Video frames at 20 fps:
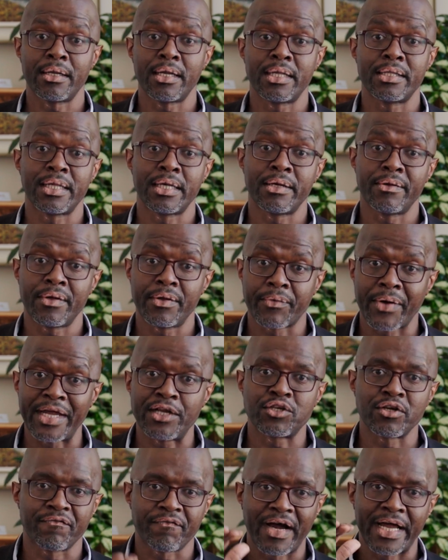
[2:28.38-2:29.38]
the
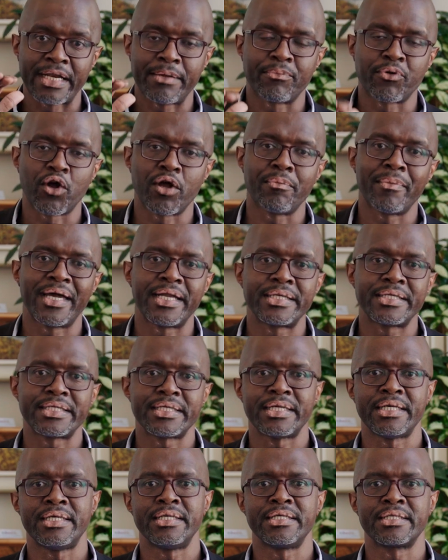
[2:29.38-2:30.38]
rate of
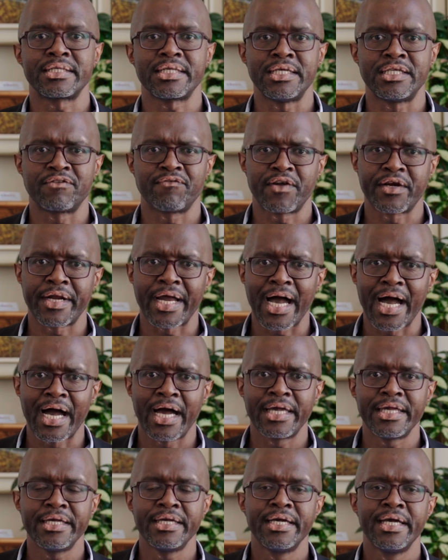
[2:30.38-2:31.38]
unemployment is very
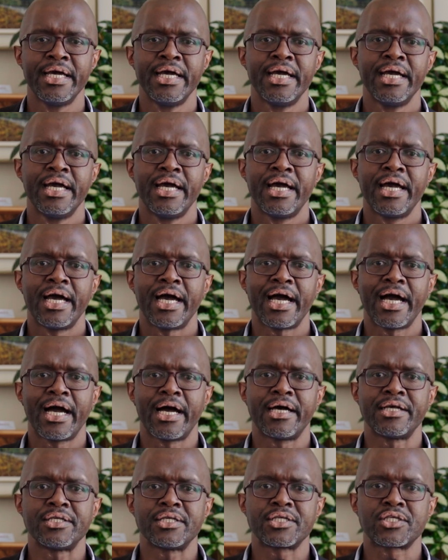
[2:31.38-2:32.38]
high.
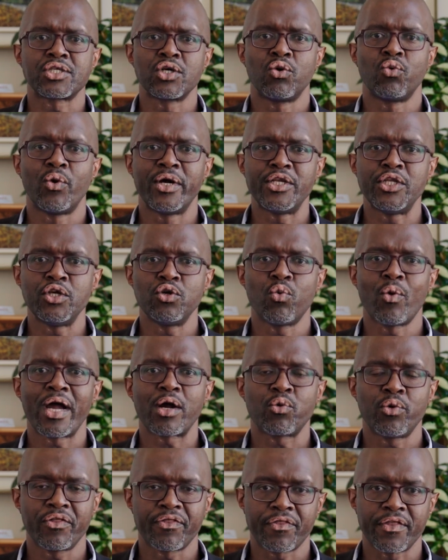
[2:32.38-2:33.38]
So when you
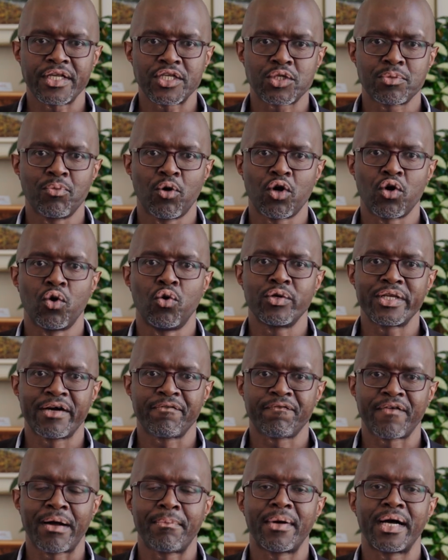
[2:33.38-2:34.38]
work with
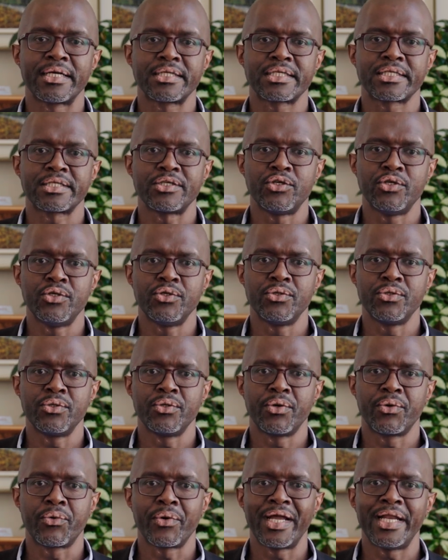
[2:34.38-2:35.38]
smallholder farmers,
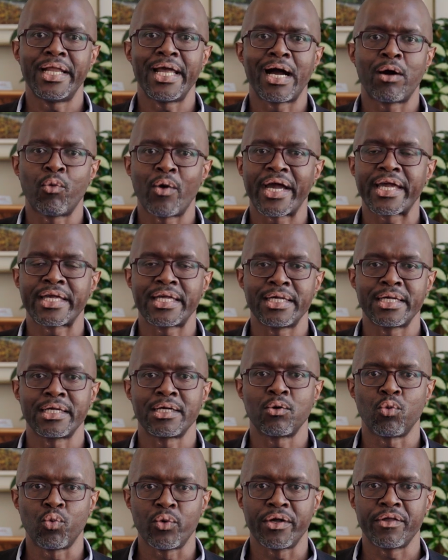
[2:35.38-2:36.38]
you really are
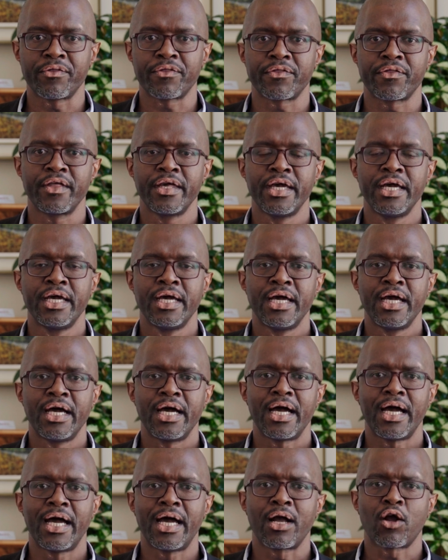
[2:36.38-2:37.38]
working with
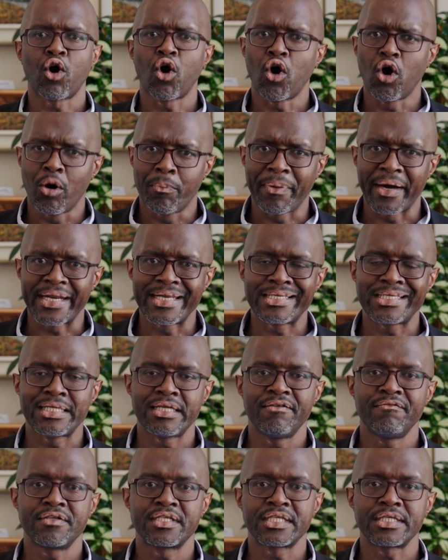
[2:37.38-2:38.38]

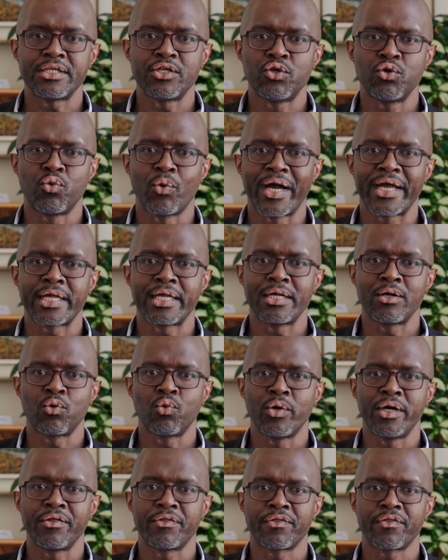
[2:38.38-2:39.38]
cooperatives. You're working
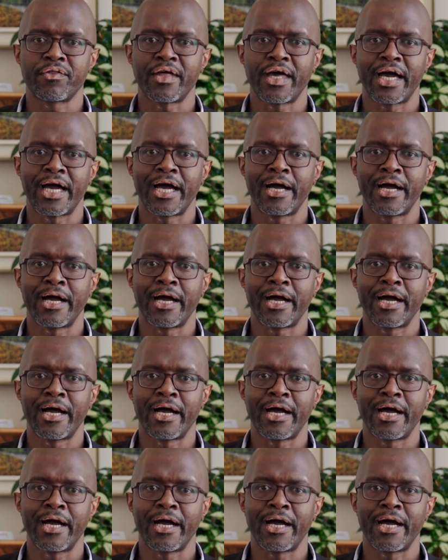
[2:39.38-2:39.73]
with